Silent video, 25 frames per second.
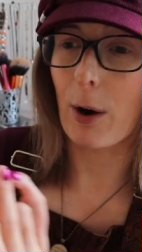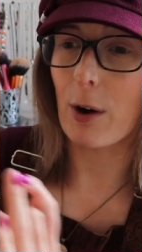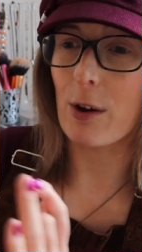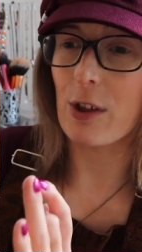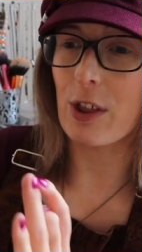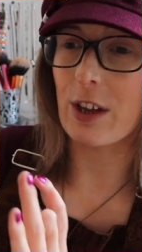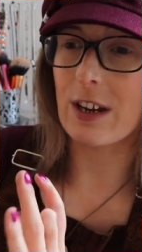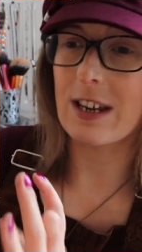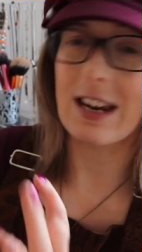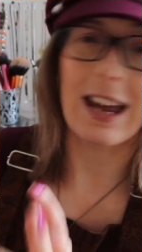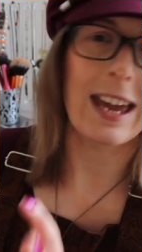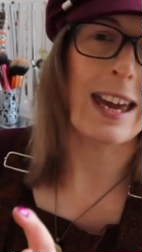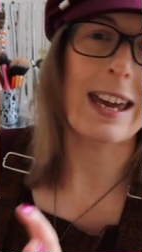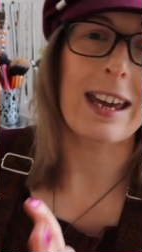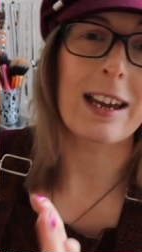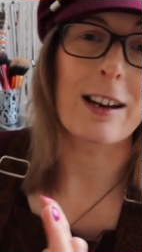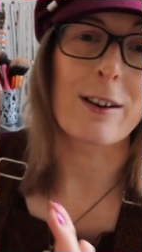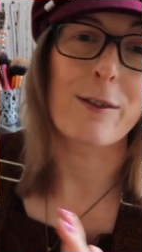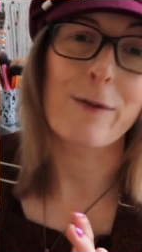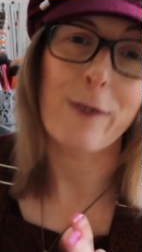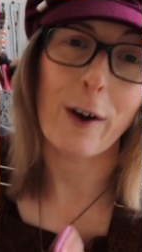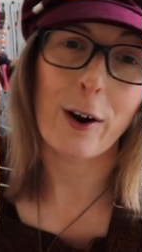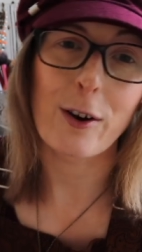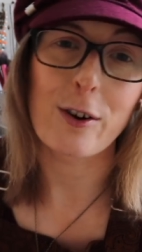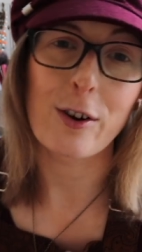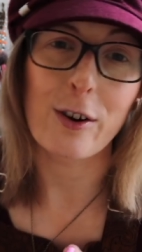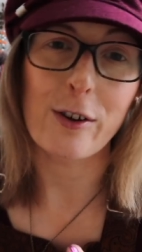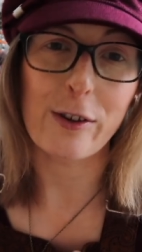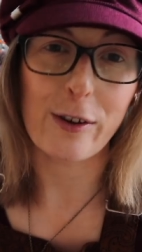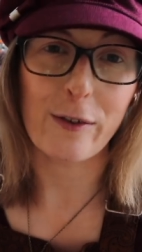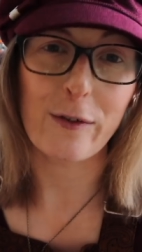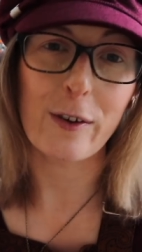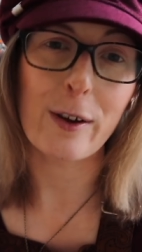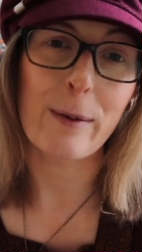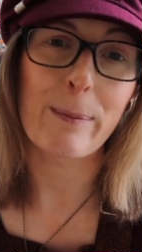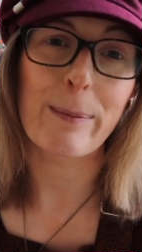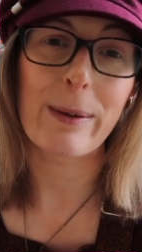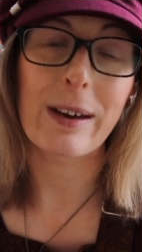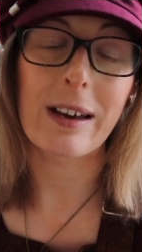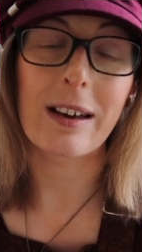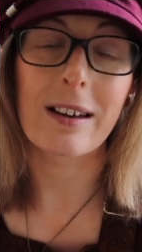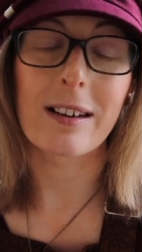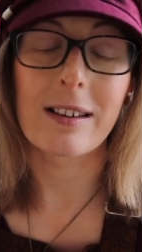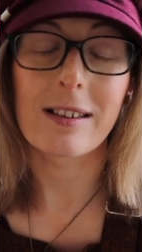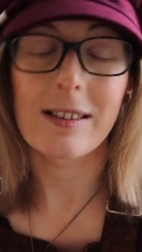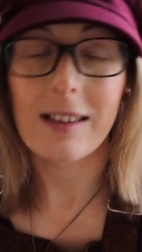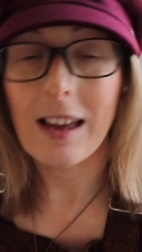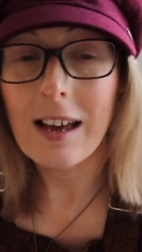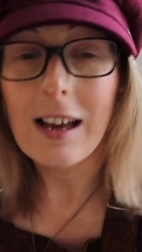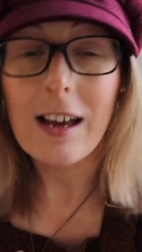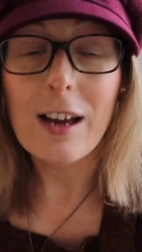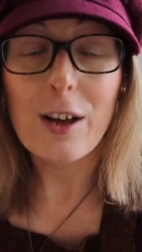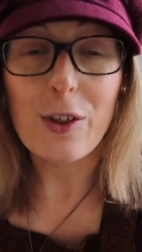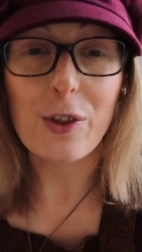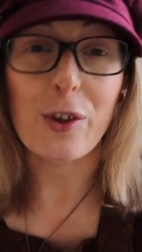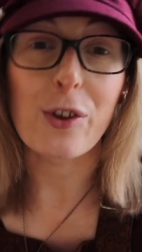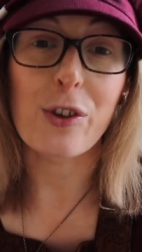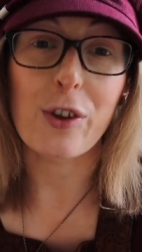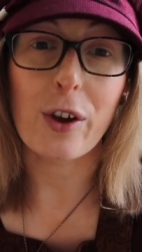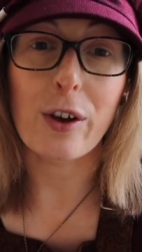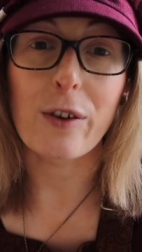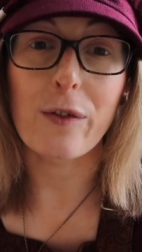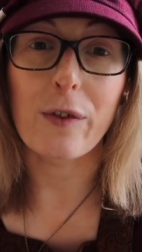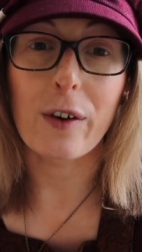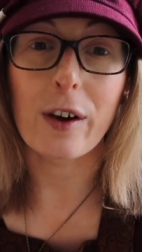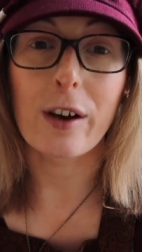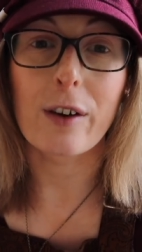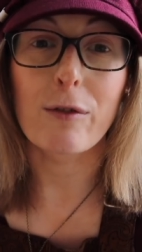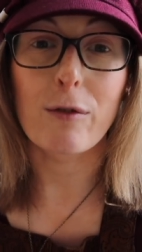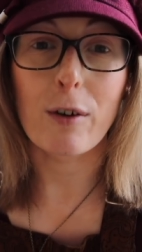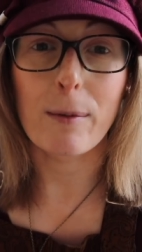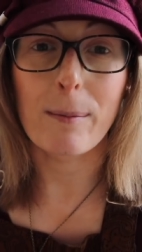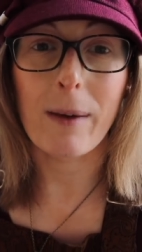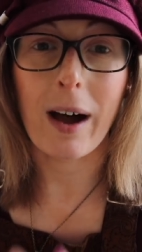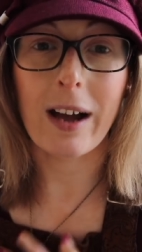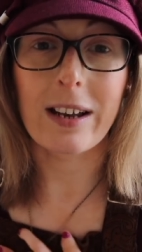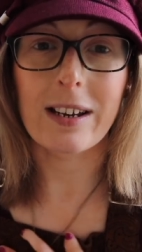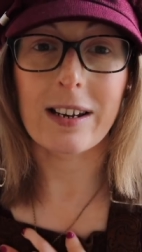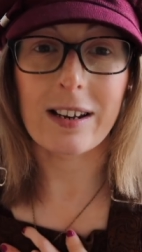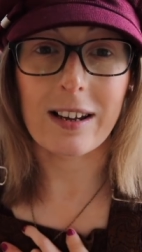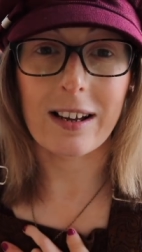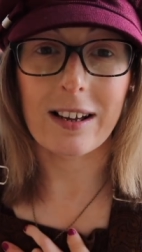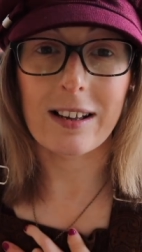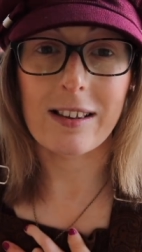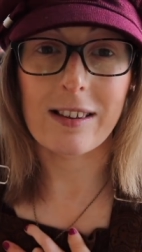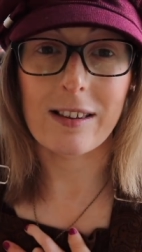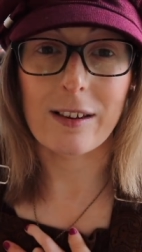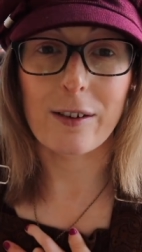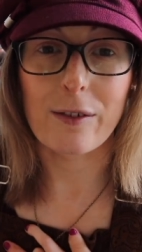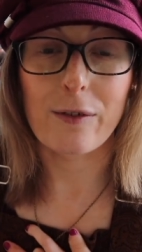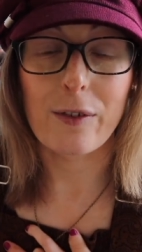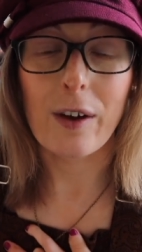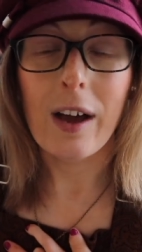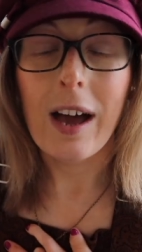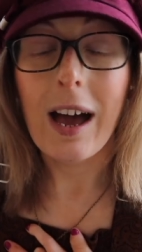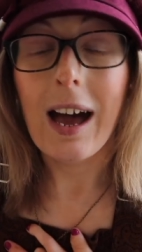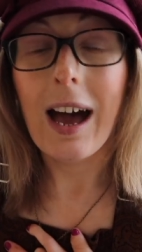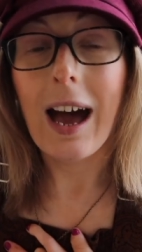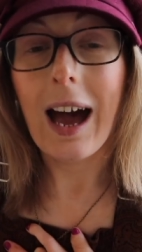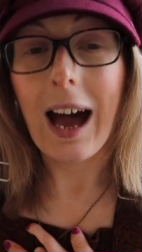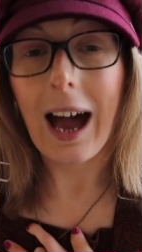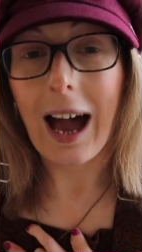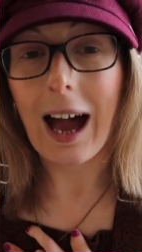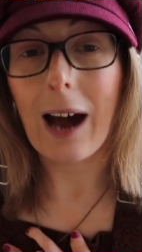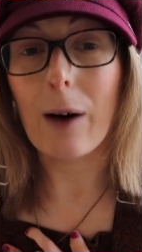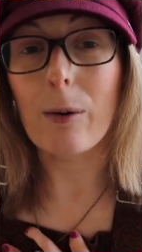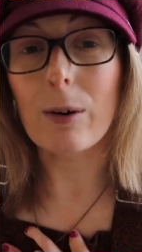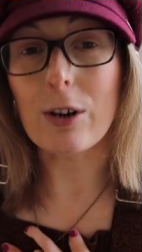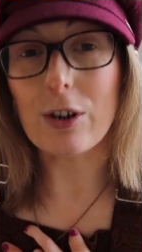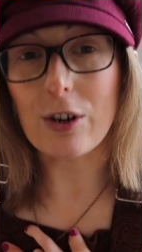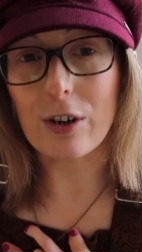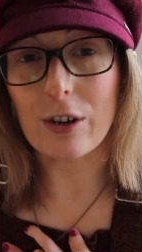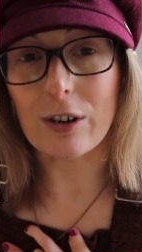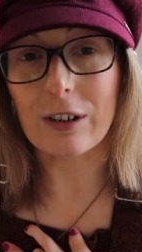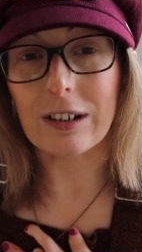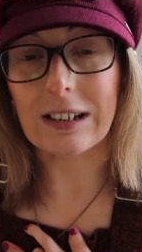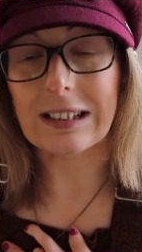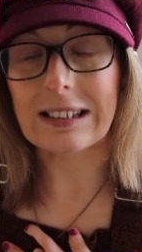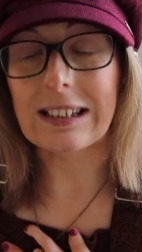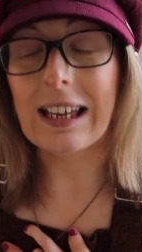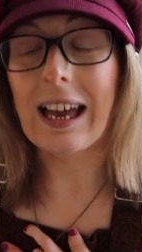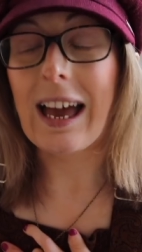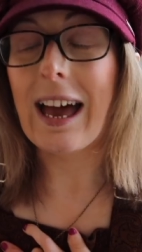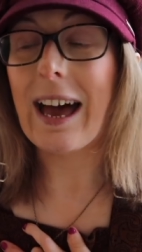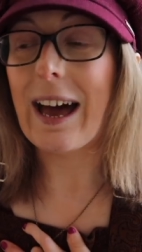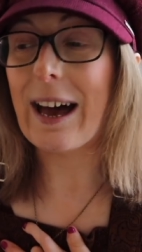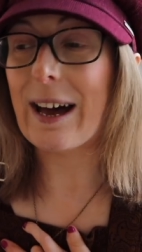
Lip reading: both had taken photos of it because the sofa reminded us of our dogs.